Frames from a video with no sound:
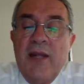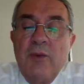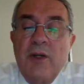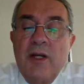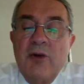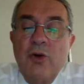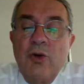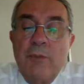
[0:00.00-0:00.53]

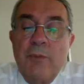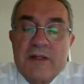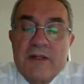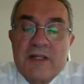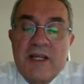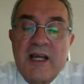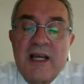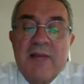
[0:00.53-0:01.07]
And we are
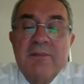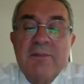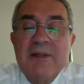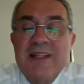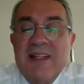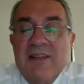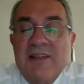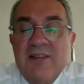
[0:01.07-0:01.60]
open
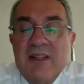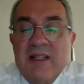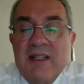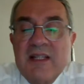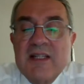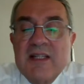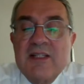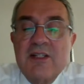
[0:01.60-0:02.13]
sky, but
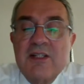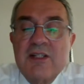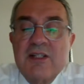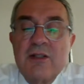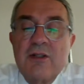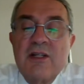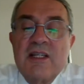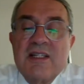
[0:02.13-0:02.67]
even this,
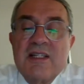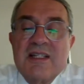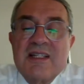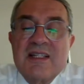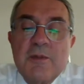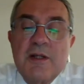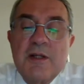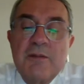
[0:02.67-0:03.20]
it's a
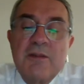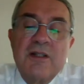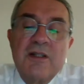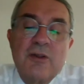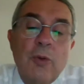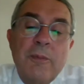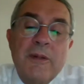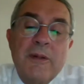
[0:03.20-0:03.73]
6
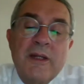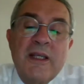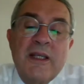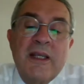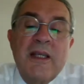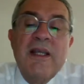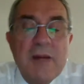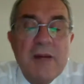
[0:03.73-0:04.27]
millimeter
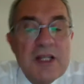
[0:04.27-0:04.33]
opening.